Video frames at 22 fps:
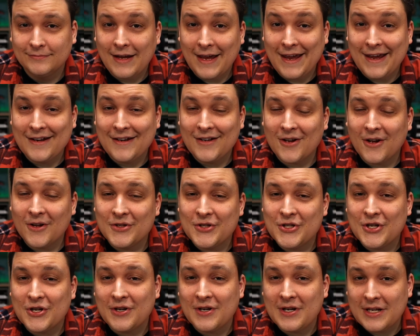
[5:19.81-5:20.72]
And
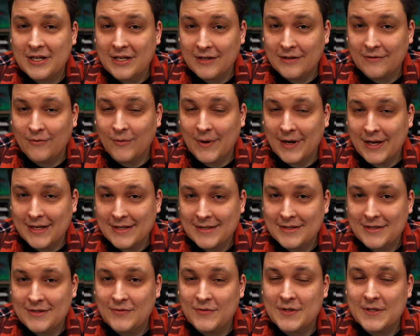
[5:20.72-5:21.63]
alternative
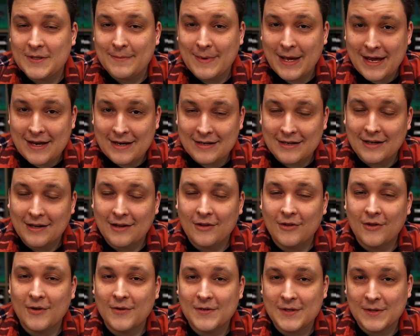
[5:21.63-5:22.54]
ways to spend
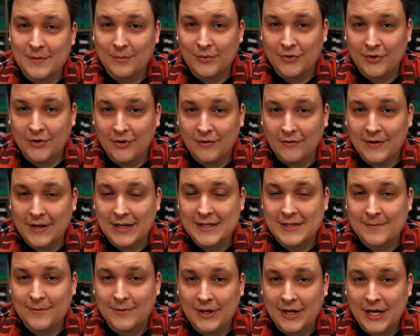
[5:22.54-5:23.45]
those improved
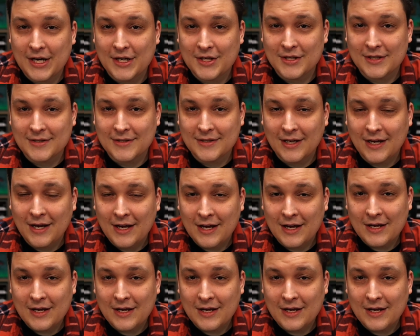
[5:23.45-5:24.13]
inspirations.